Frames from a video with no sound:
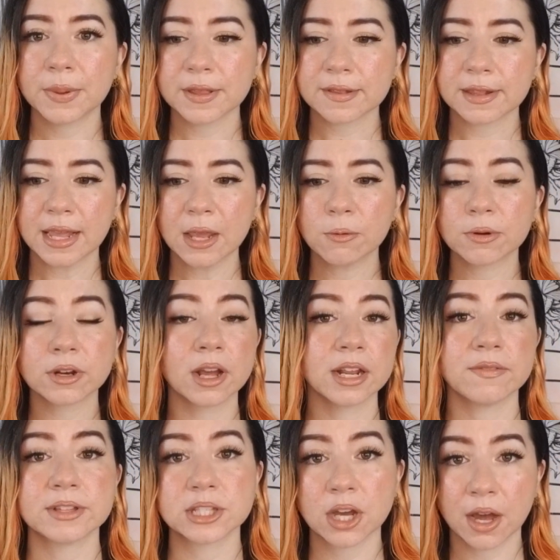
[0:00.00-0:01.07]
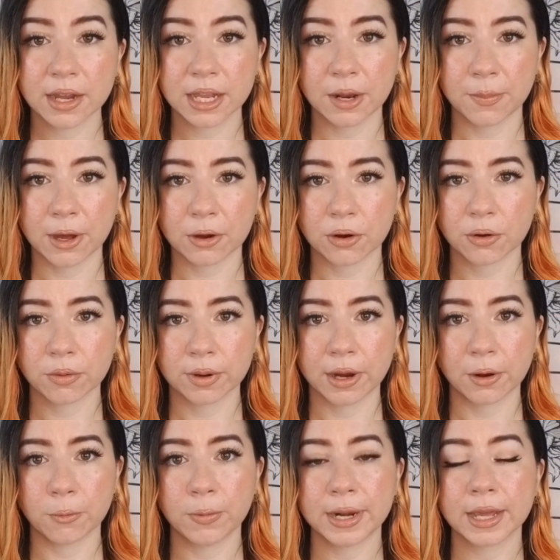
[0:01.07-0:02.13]
But say we're not even talking about
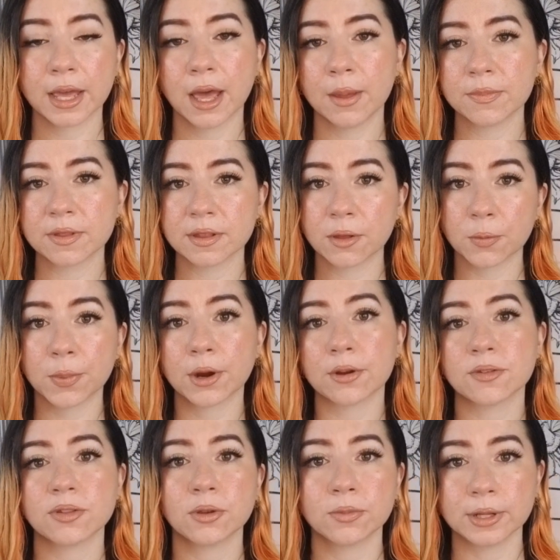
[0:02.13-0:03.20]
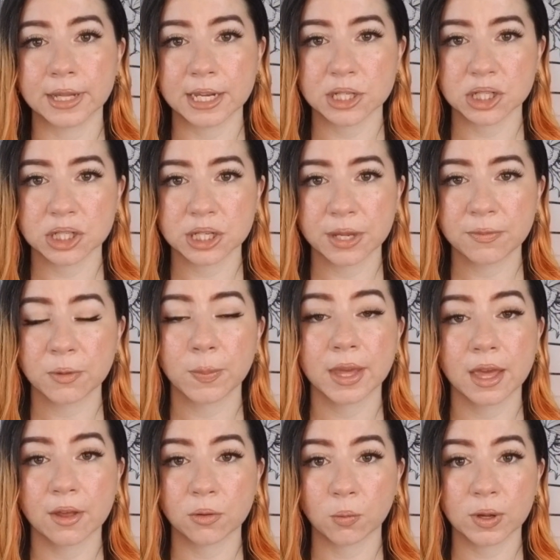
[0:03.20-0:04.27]
career. When it comes to their personal relationships,
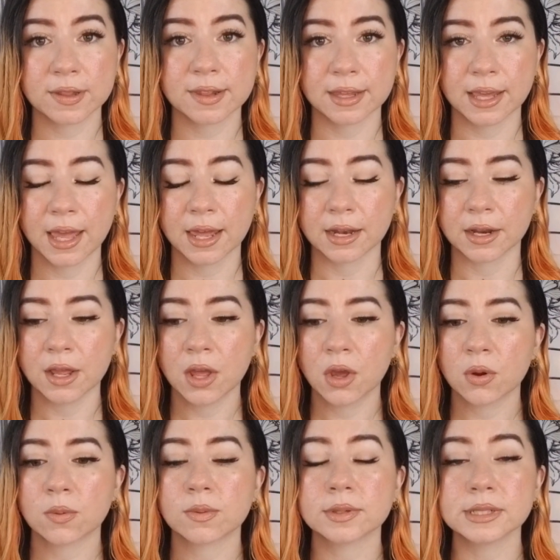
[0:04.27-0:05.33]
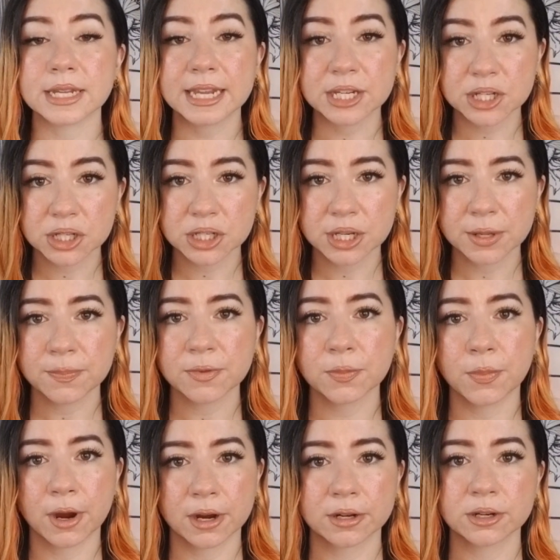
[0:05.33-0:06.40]
because once again, relationships,
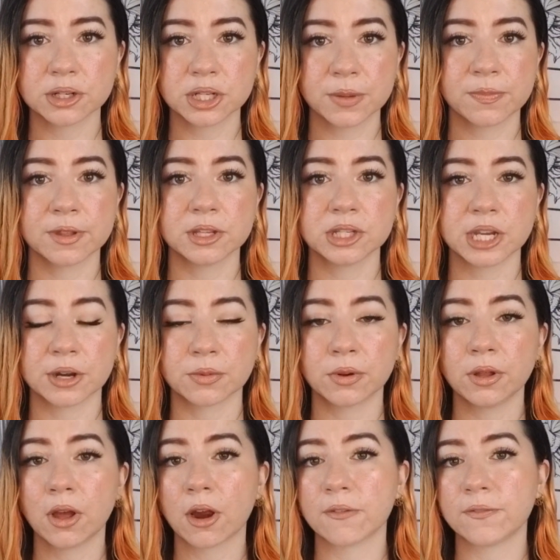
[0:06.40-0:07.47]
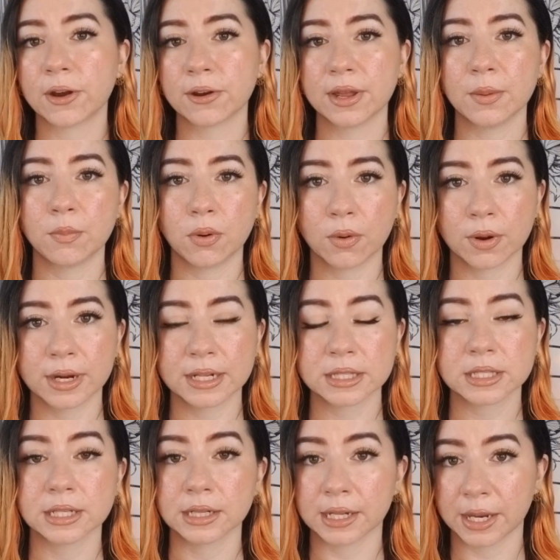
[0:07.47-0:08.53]
partnerships in general are very
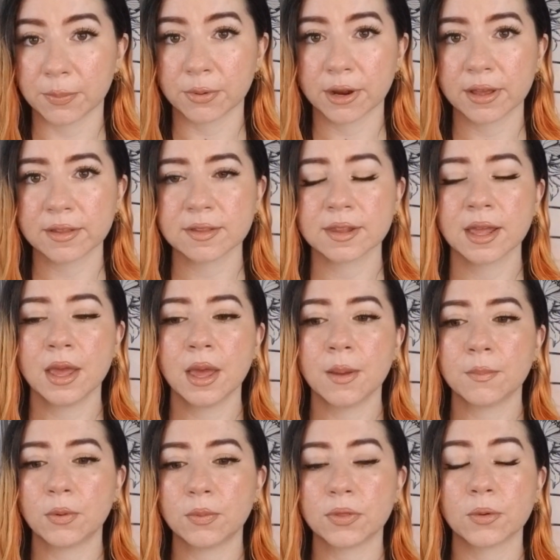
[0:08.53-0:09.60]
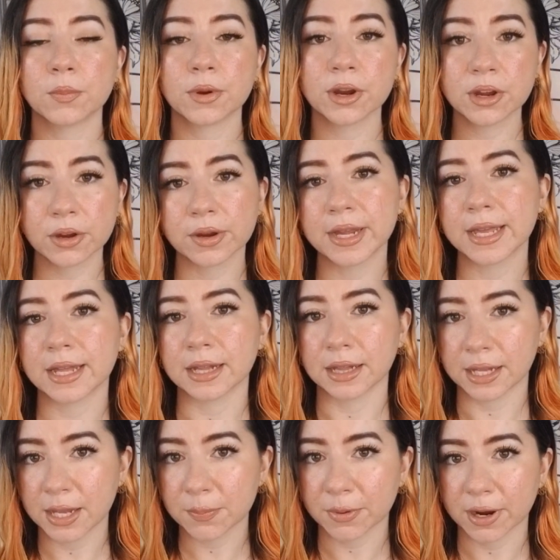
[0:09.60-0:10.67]
important to Libras, but with a Mercury
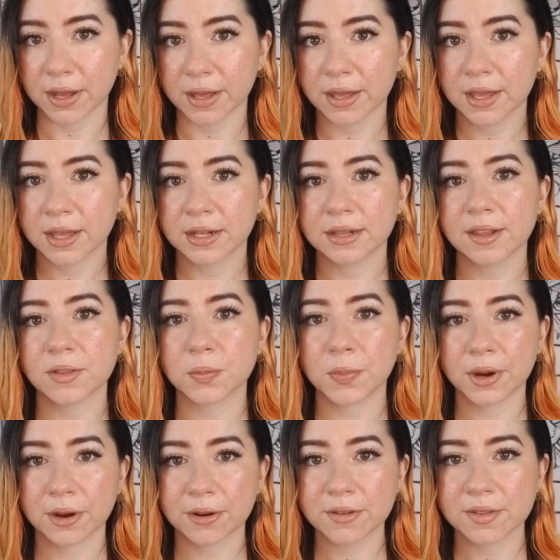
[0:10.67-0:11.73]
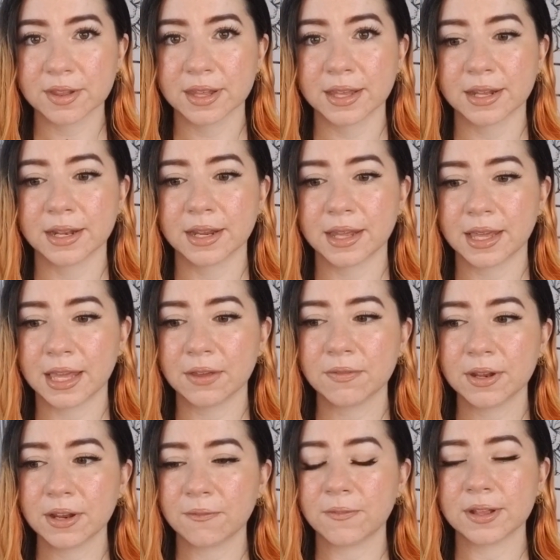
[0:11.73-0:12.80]
and Libra, this person,
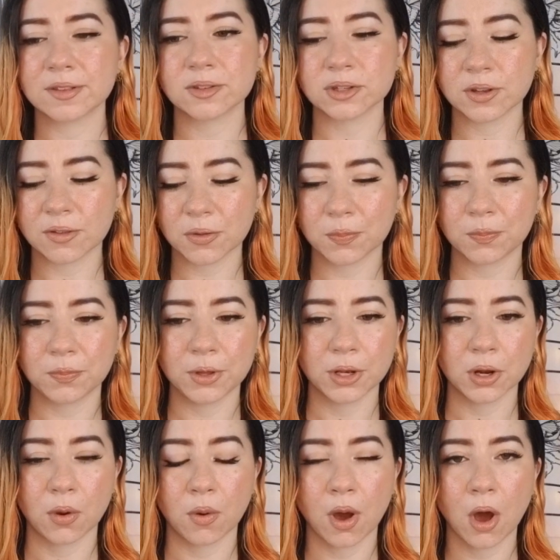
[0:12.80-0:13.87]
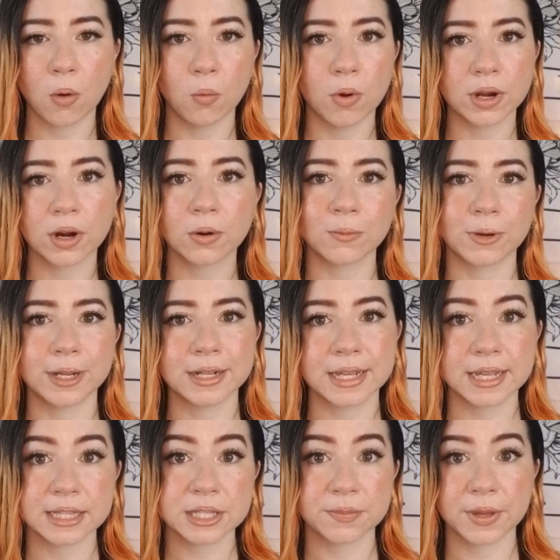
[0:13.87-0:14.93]
even if it's just, you know, a one-on-one
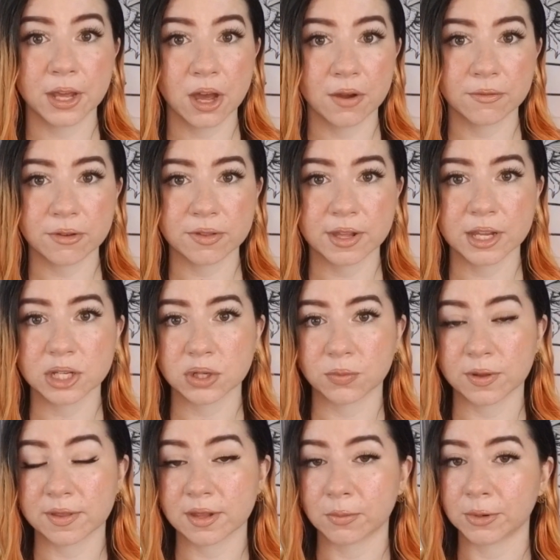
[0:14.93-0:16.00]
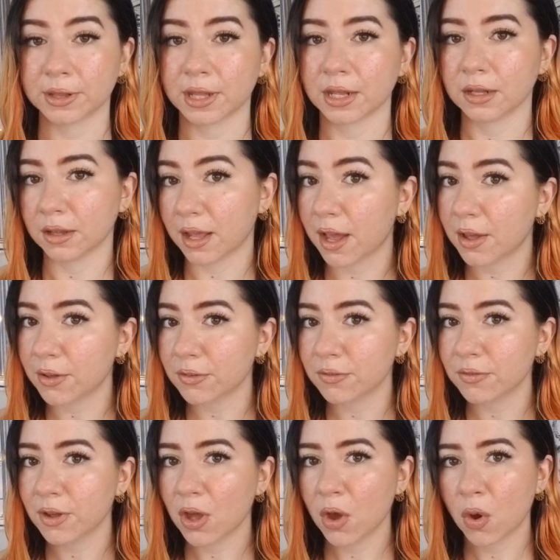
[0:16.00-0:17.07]
intimate conversation with someone they
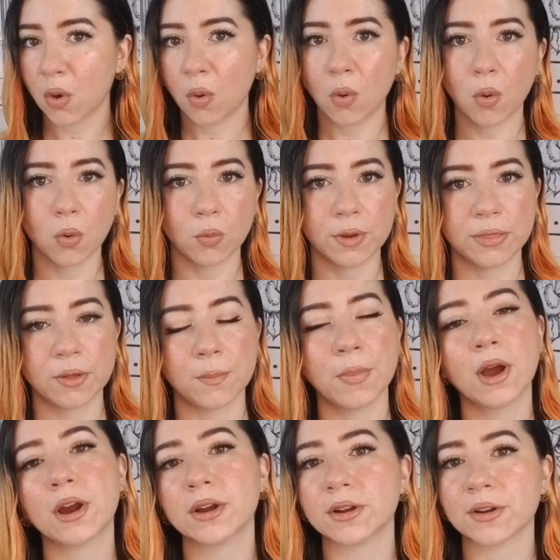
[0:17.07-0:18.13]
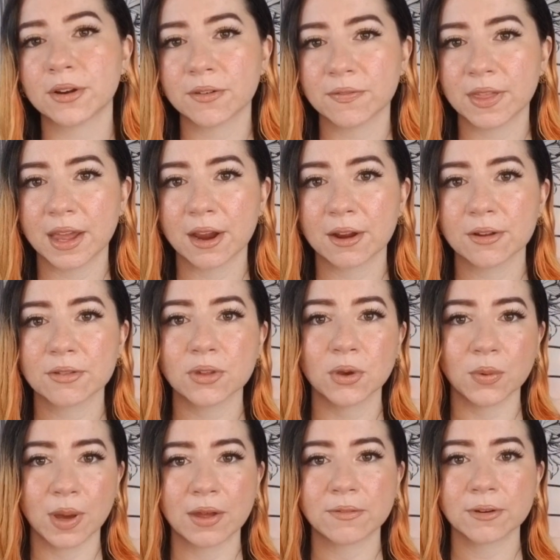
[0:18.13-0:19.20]
love, or with a partner of theirs,
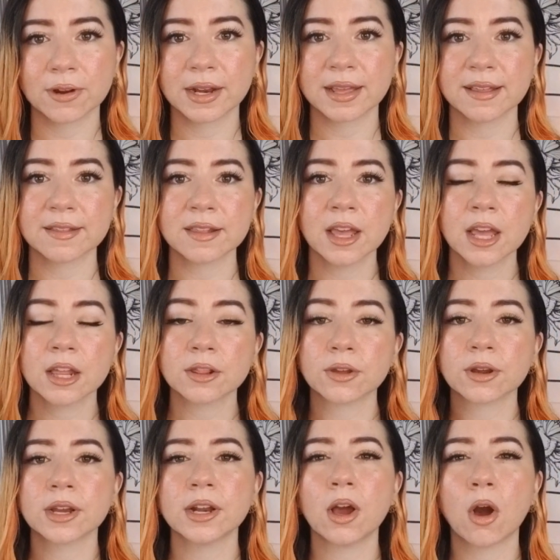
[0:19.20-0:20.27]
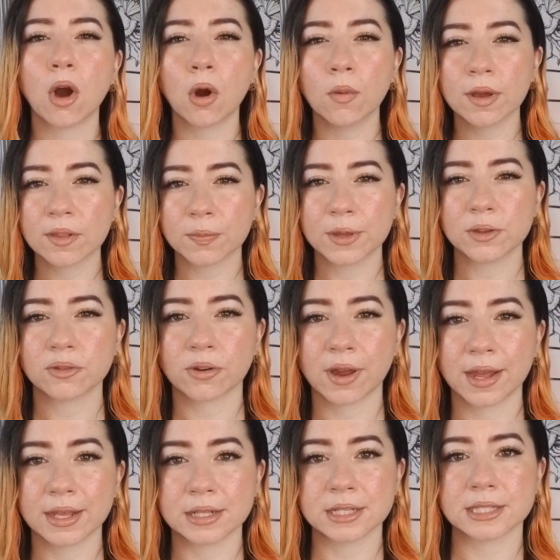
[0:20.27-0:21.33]
whoever it is, they're gonna always be
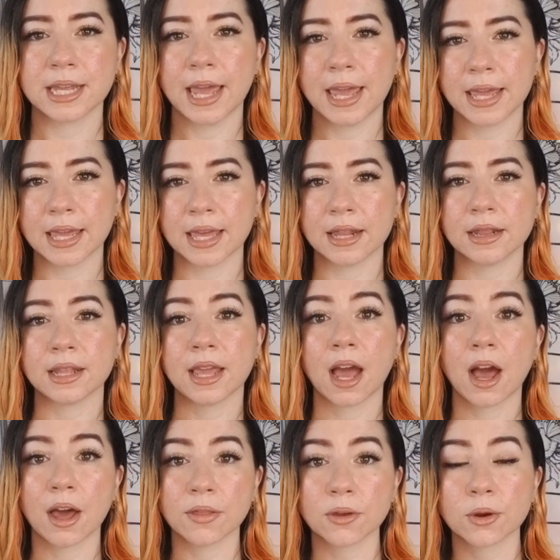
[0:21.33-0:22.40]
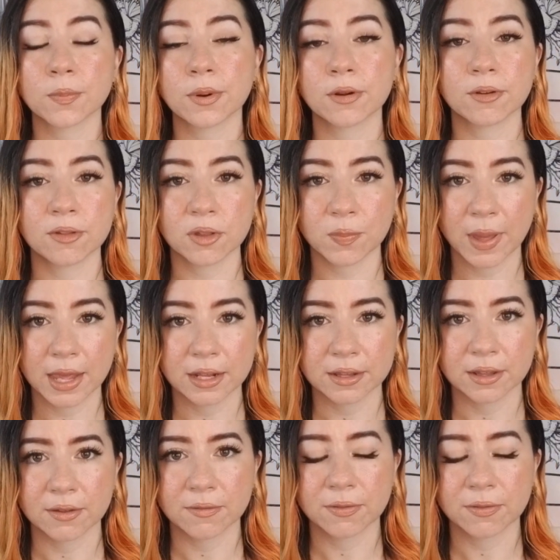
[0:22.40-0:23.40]
trying to take in the other perspective.